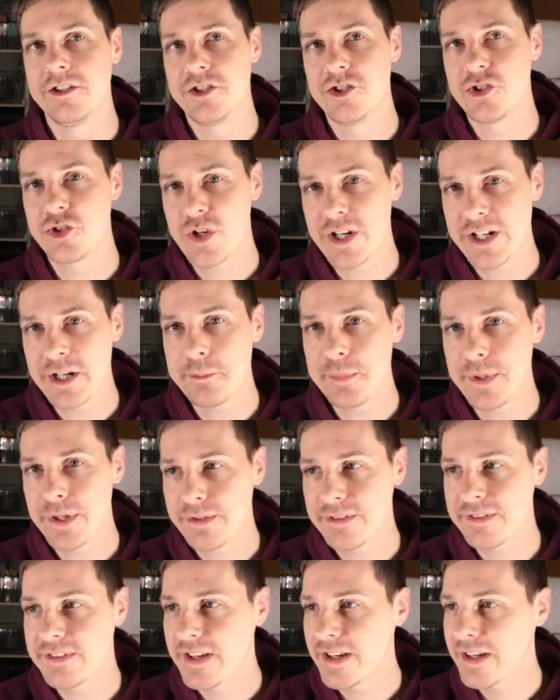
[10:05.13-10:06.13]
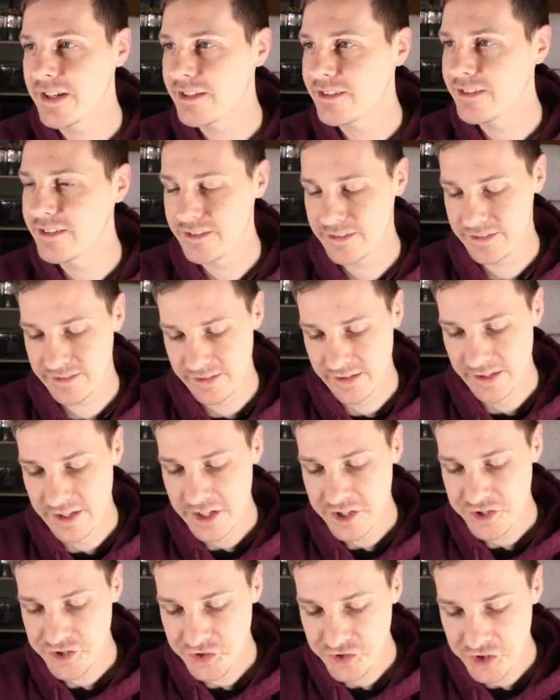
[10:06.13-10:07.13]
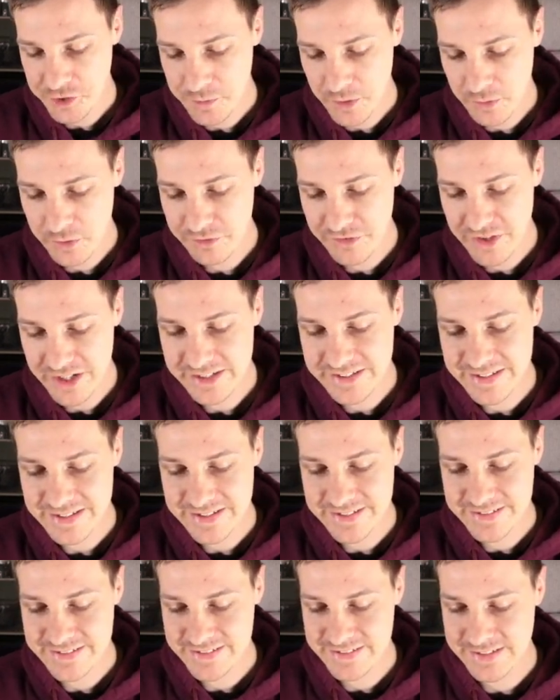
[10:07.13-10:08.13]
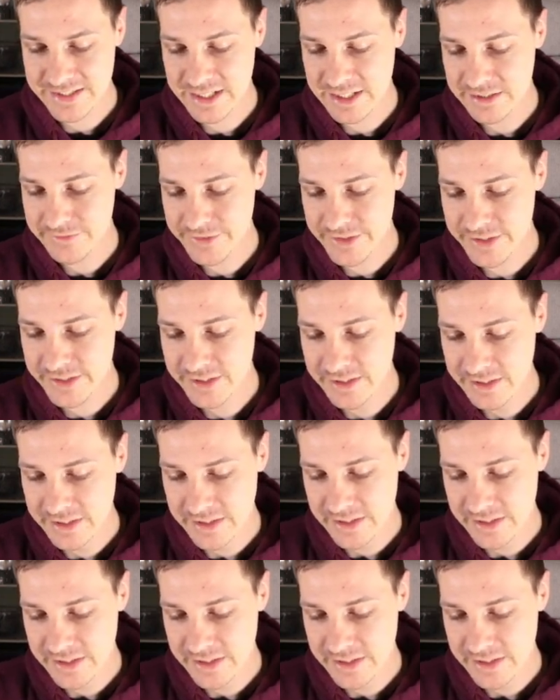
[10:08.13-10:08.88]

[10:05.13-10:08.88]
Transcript: trying to build decks, just come up with ideas together